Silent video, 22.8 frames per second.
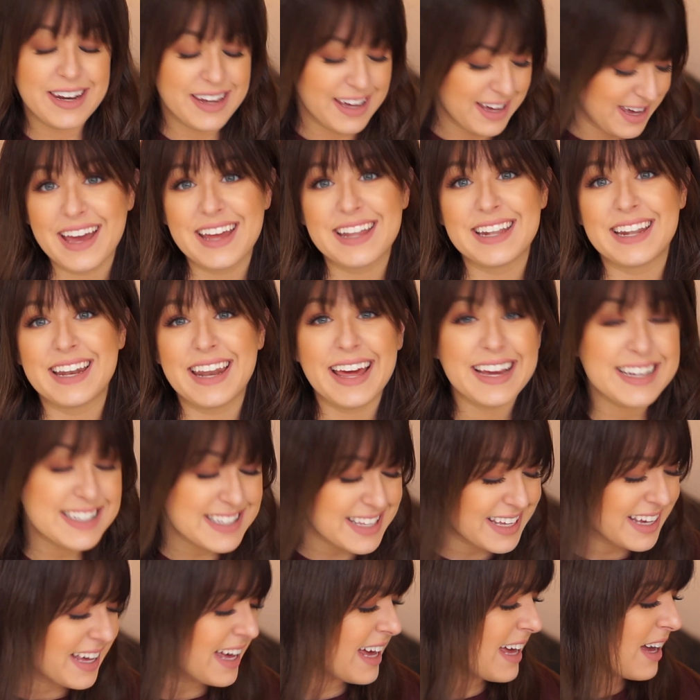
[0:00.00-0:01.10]
the next
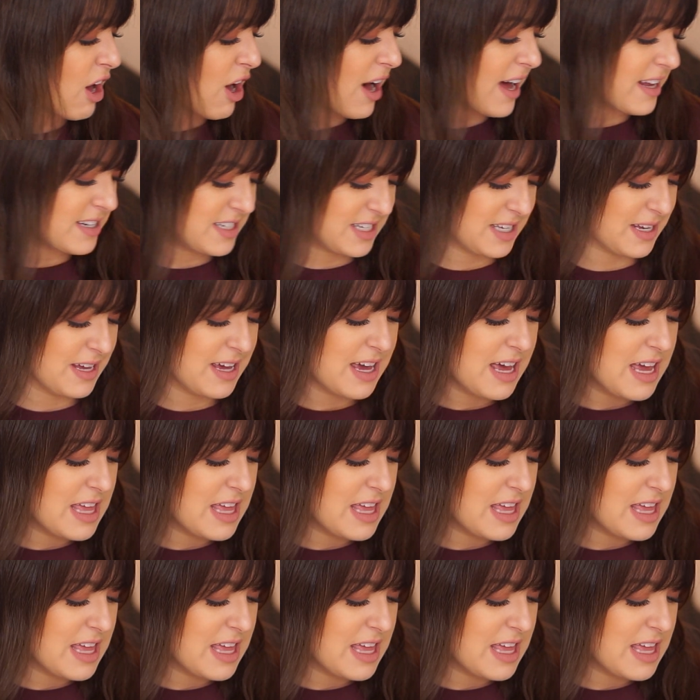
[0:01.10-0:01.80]
thing I got,